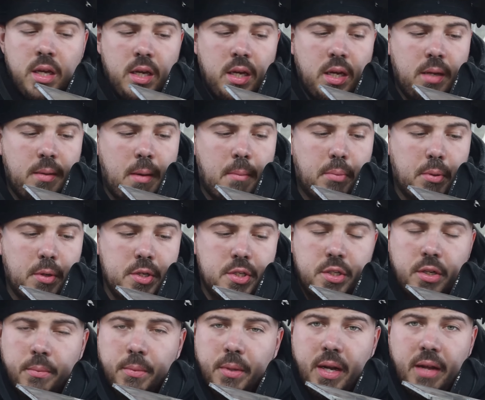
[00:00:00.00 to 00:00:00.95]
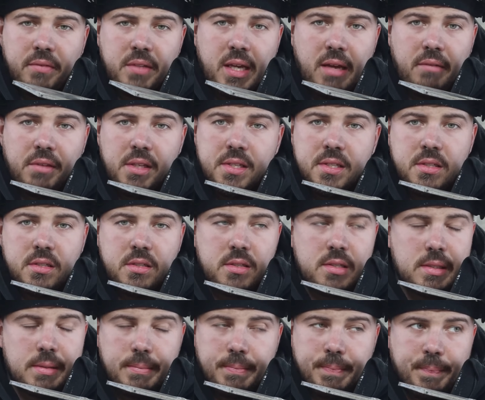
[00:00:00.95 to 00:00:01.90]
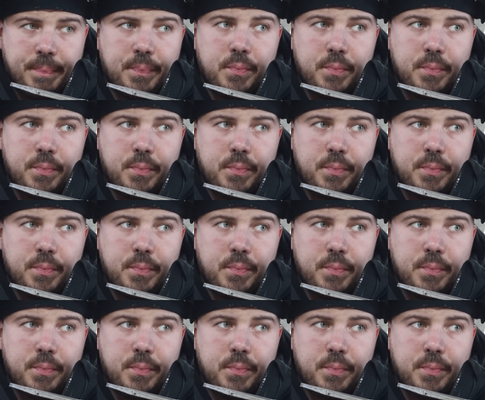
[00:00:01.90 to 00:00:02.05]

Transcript: Uh, I'm pretty sure I'm gonna have to have this